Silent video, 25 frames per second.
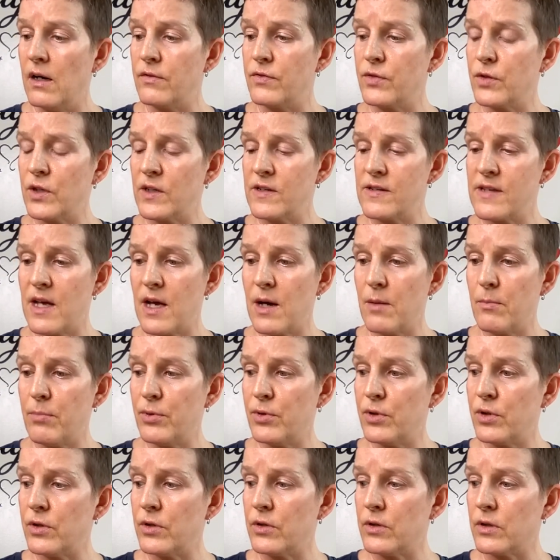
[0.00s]
For
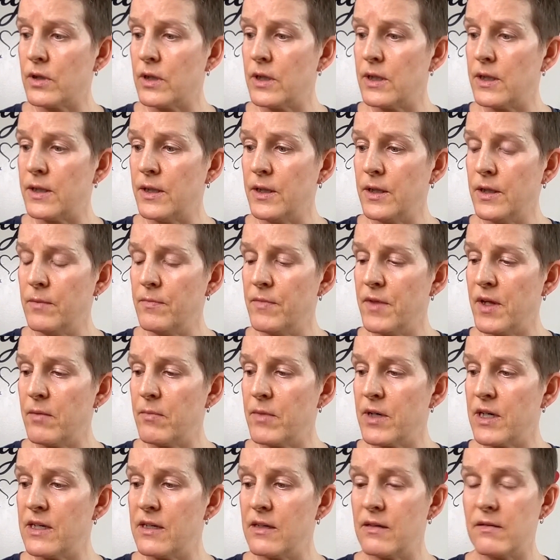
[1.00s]
example,
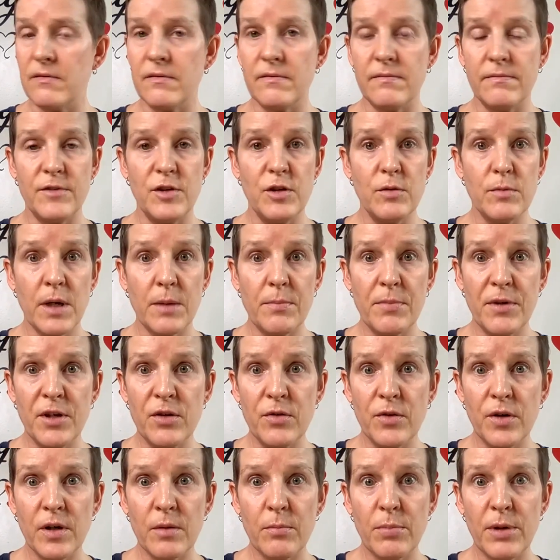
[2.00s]
you might be
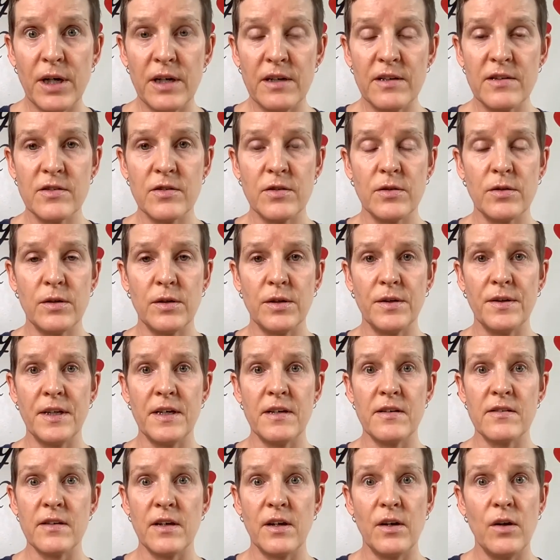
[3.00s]
doing a puzzle and
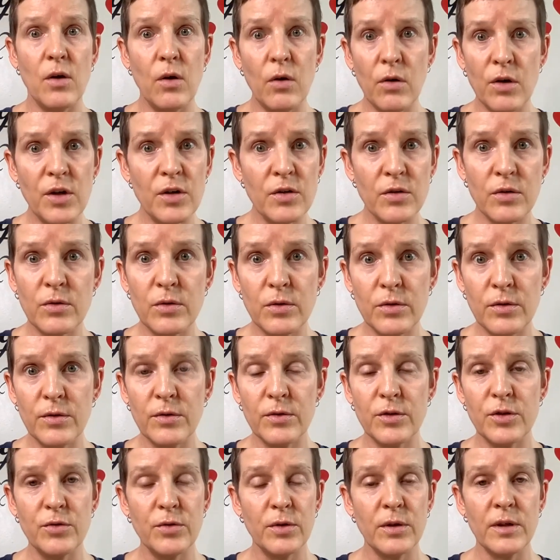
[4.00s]
they say, no, you
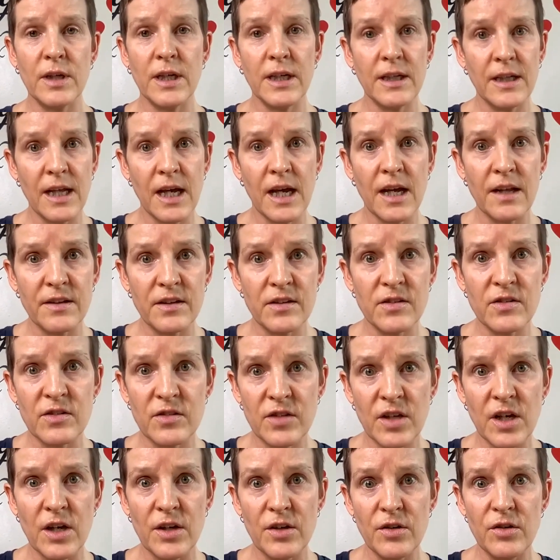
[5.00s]
don't do it like that. This
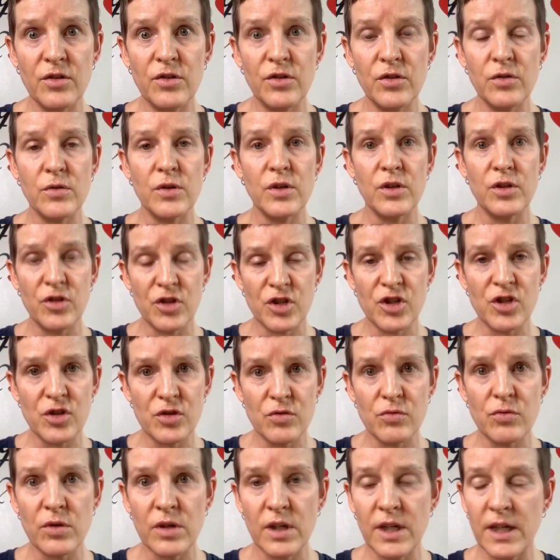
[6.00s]
is how you do it. You should
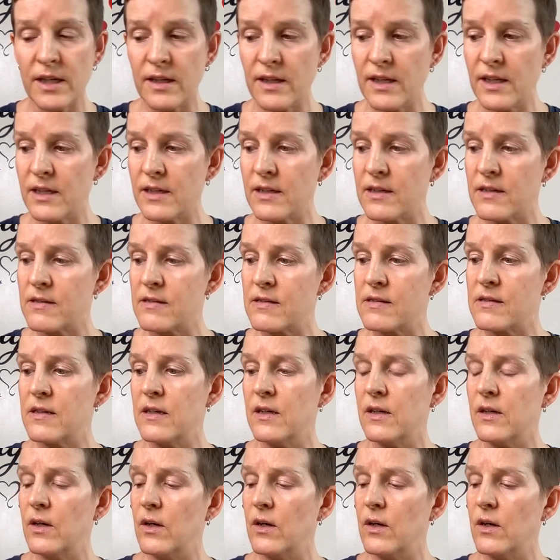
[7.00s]
do it like this.